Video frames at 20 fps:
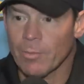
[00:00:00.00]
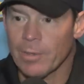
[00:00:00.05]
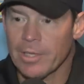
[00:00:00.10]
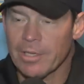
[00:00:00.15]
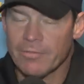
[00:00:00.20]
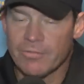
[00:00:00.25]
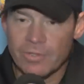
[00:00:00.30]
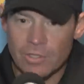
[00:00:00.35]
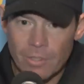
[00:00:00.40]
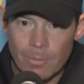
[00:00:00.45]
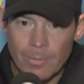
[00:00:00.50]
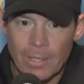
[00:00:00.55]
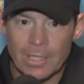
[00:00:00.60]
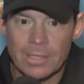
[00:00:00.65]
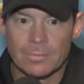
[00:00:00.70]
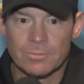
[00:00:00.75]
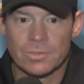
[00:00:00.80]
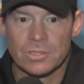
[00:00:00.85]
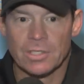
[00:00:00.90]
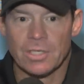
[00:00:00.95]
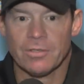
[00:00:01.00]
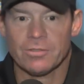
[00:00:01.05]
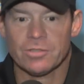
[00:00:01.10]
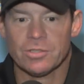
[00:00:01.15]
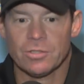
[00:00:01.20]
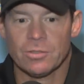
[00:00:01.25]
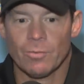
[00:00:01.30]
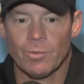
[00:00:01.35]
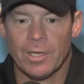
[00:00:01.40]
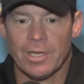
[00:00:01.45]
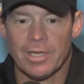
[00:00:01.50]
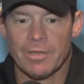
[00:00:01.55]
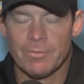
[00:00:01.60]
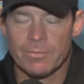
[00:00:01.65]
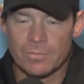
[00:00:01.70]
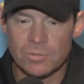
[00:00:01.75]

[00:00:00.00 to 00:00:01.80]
way they feel about themselves and the way they've